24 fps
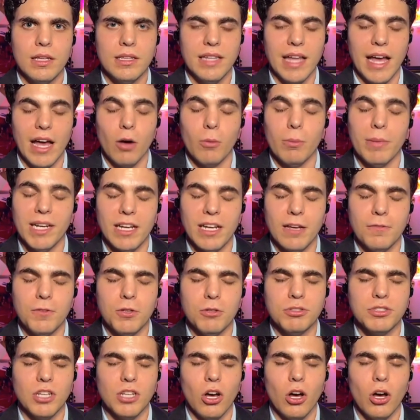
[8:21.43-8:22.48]
Now, many of
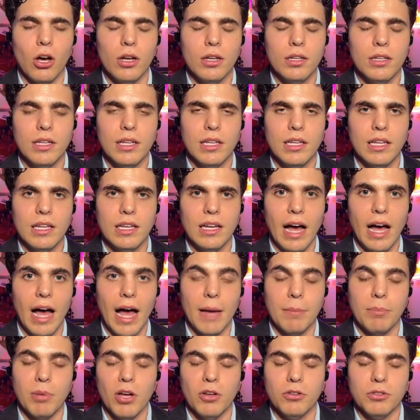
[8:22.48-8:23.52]
you saw,
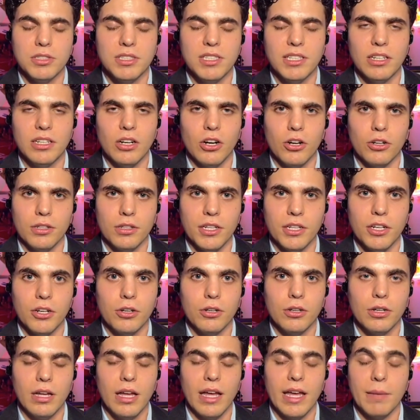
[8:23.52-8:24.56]
I posted
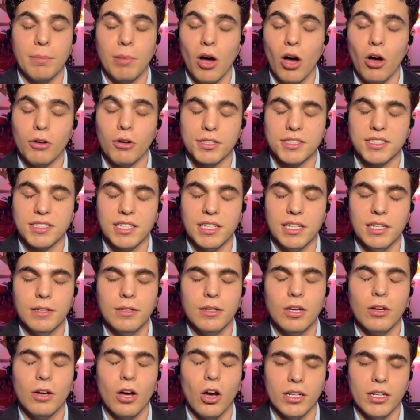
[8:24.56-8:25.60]
earlier a policy
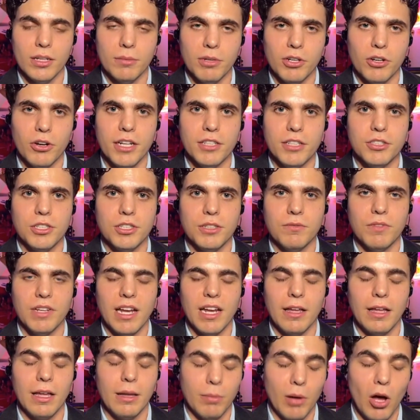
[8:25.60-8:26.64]
on immigration,
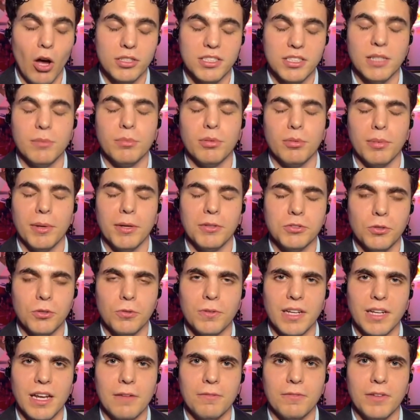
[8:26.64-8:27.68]
a policy proposal
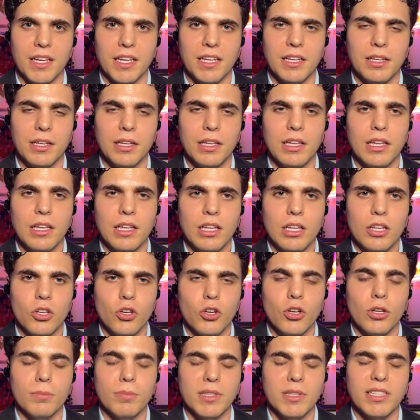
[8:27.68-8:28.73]
that I think
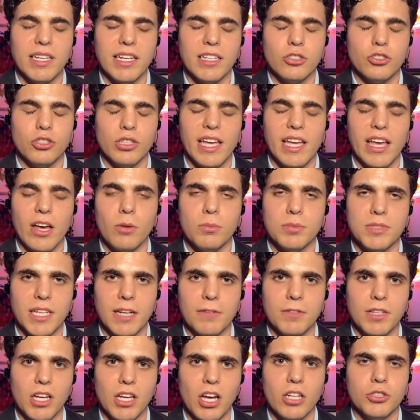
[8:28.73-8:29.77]
could potentially help
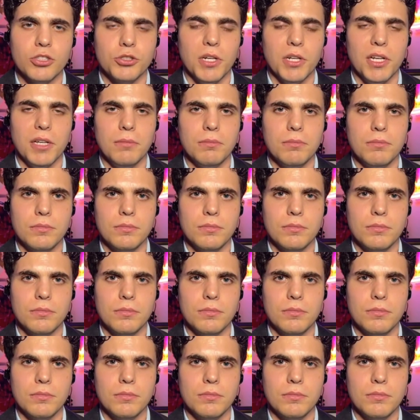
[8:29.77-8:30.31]
save the country.